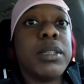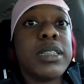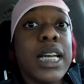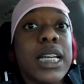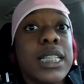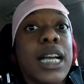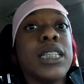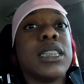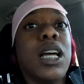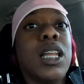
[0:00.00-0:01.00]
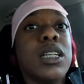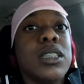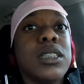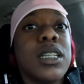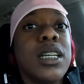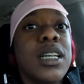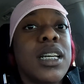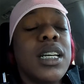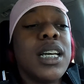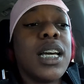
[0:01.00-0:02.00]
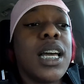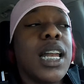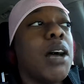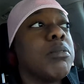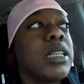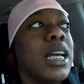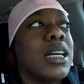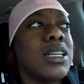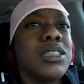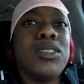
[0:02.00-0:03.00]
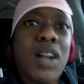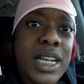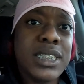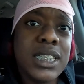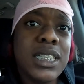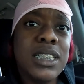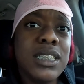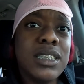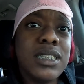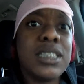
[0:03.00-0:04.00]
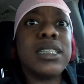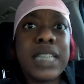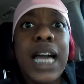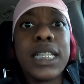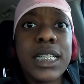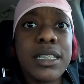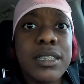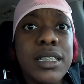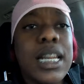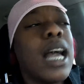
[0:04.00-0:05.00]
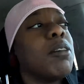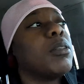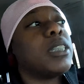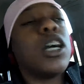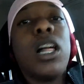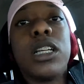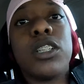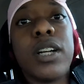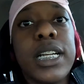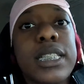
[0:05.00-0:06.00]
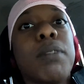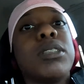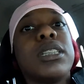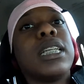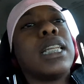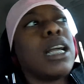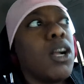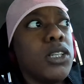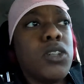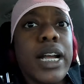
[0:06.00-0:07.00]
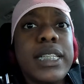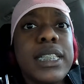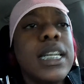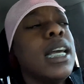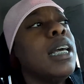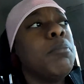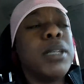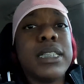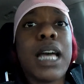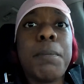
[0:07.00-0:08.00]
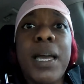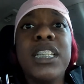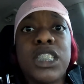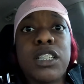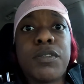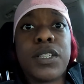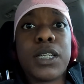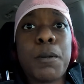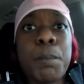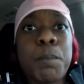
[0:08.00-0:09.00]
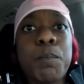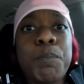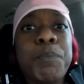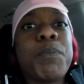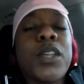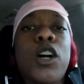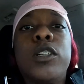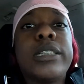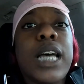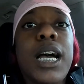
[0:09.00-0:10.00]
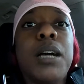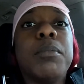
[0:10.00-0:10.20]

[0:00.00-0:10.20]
like $1,000. And I was like, are you crazy? To Sally. And I wasn't calling her crazy. I was just saying, like, are you crazy? Because I paid Jennifer. Whole time,